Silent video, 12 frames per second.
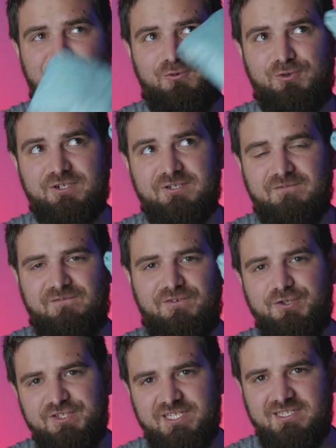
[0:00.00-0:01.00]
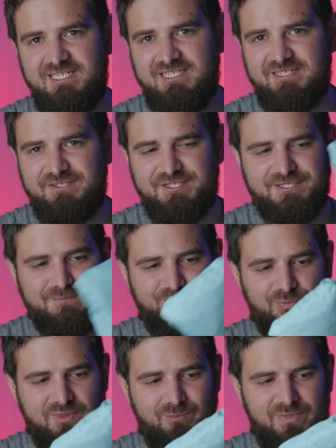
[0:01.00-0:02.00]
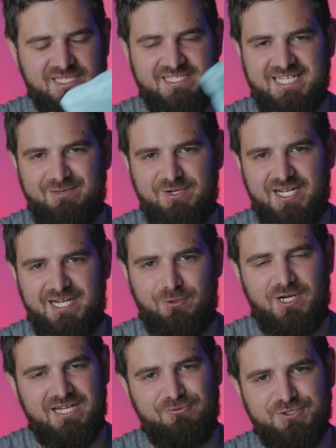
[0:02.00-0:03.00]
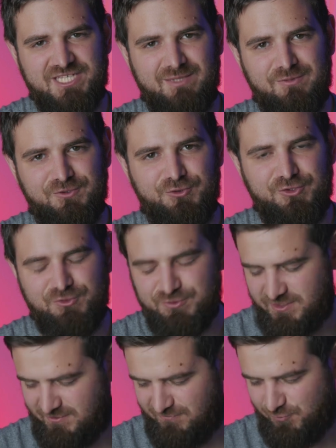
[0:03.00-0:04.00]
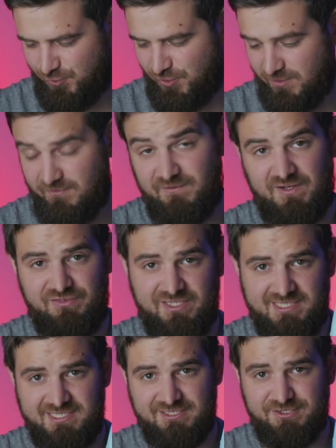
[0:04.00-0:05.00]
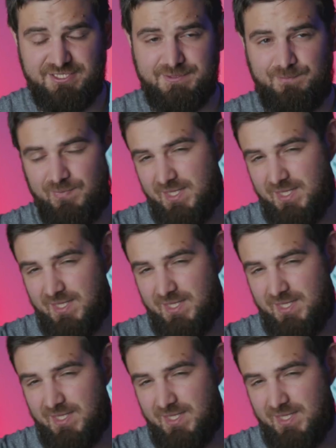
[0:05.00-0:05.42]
for 30 liters, but somehow I was able to use it for 50 liters.